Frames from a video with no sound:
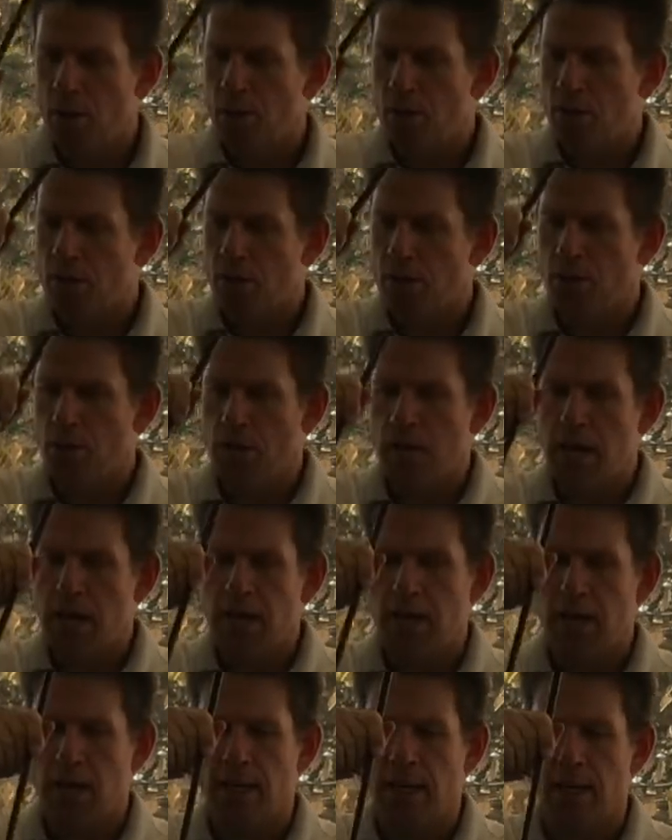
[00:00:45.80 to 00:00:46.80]
they're
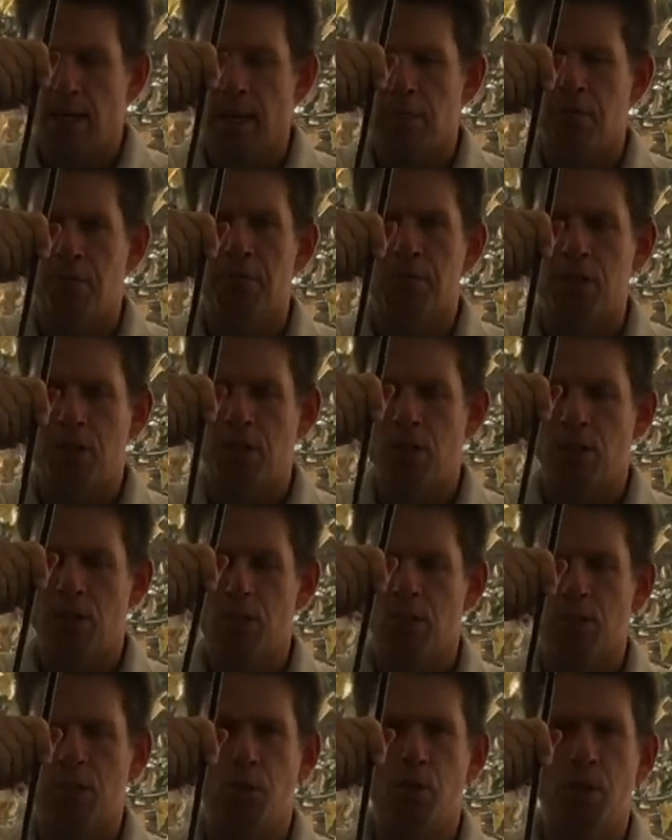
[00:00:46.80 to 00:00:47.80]
creating a lot of
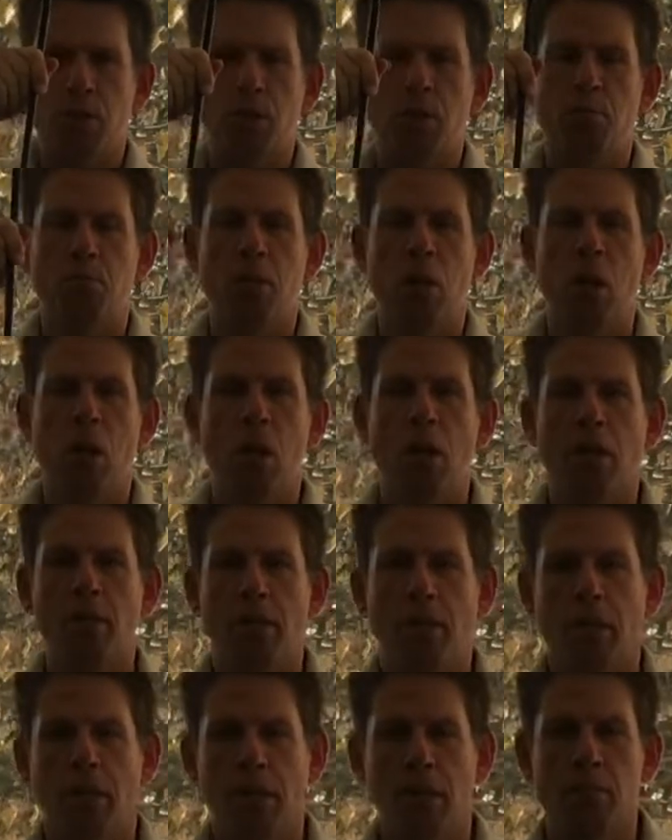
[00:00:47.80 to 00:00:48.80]
friction between the ball
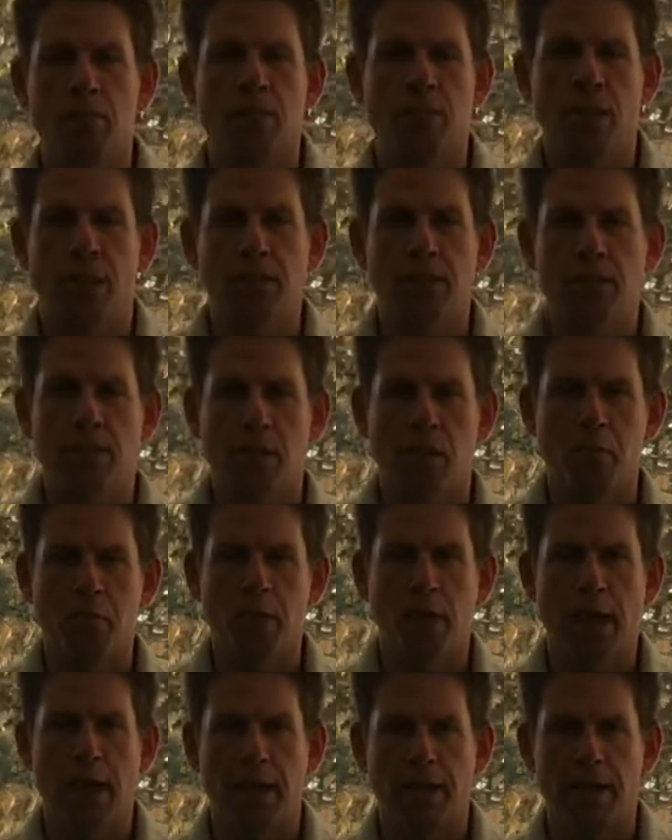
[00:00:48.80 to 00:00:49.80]
and the club face at
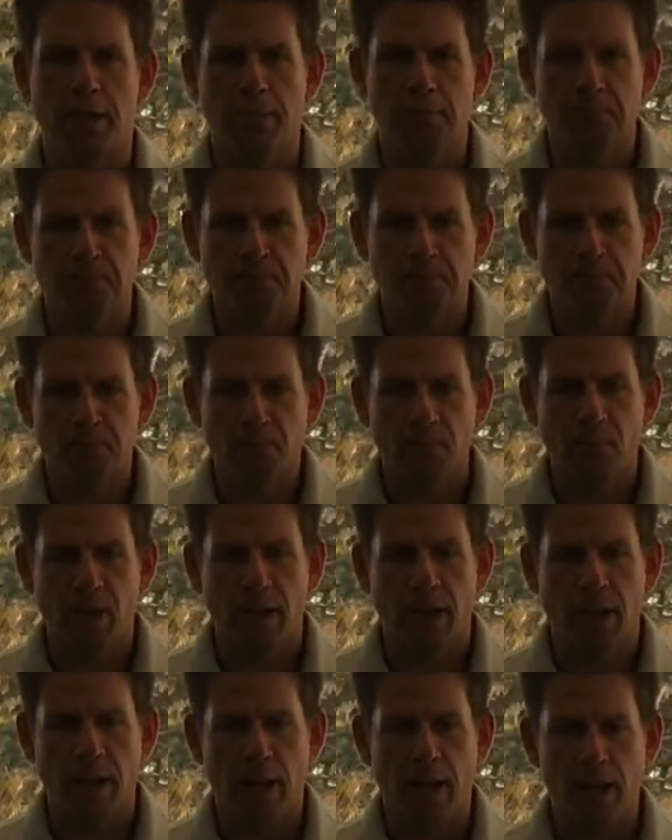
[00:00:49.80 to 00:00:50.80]
impact.
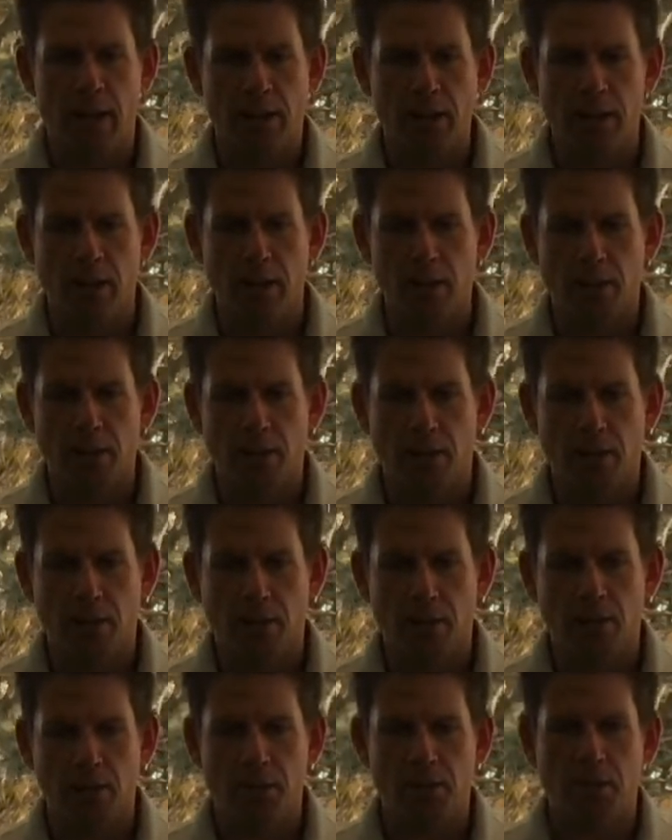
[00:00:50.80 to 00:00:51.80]
And
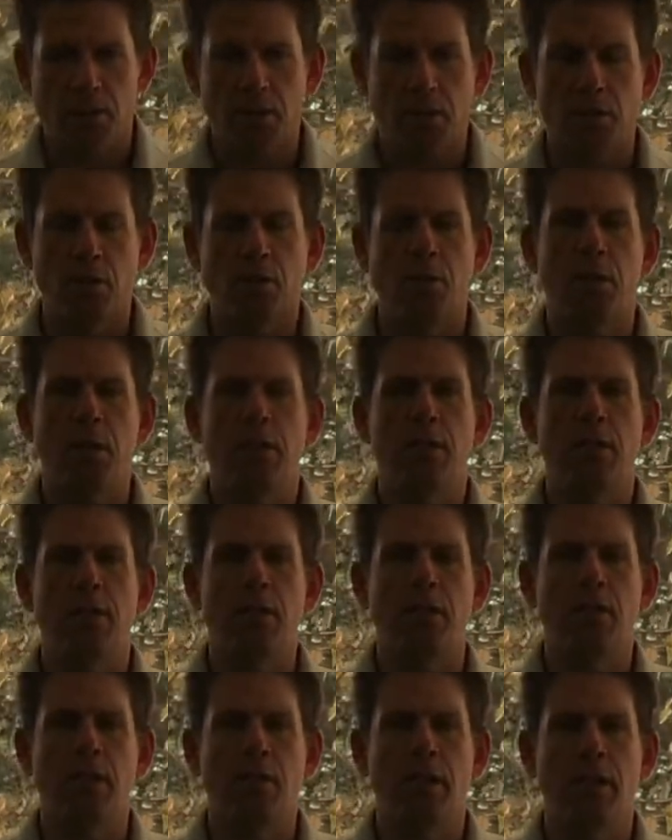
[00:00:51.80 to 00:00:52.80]
there are certain
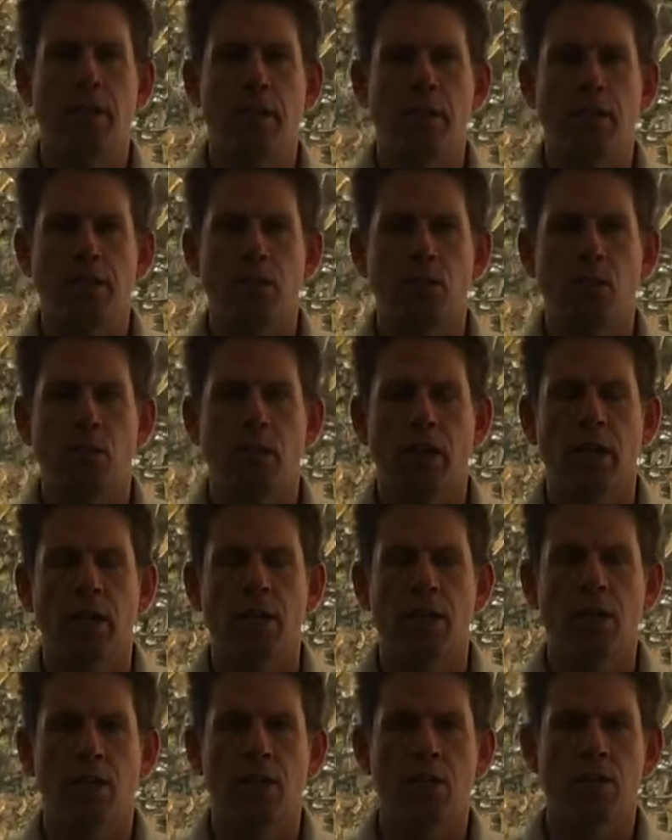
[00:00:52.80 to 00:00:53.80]
criteria or
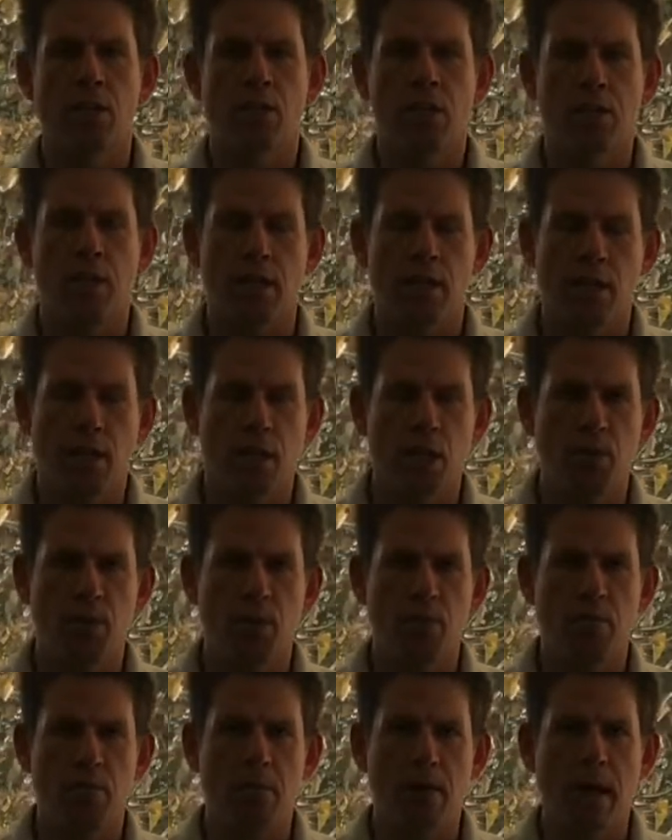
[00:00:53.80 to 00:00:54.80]
conditions that need to
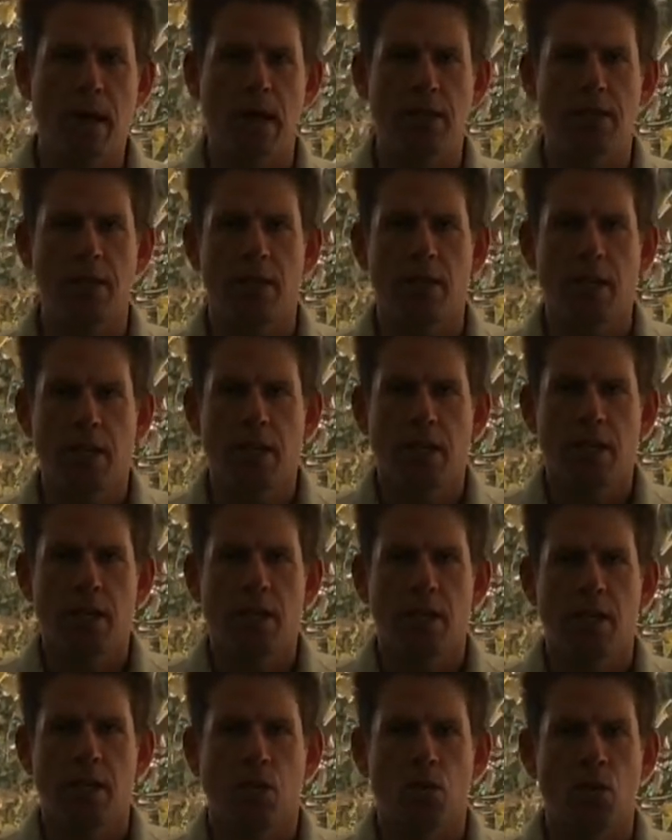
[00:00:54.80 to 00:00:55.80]
be met
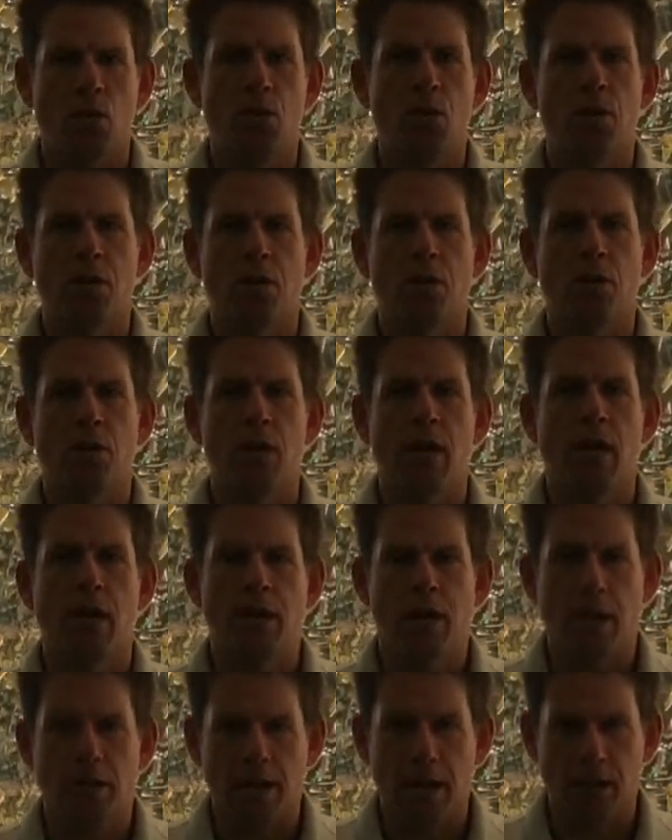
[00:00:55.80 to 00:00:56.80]
in order to
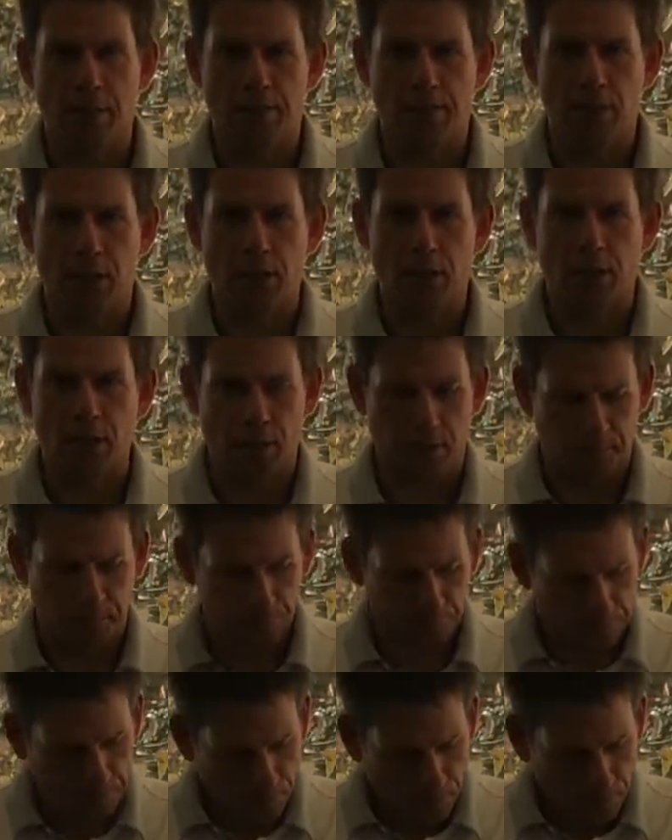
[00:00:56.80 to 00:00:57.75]
create all that friction.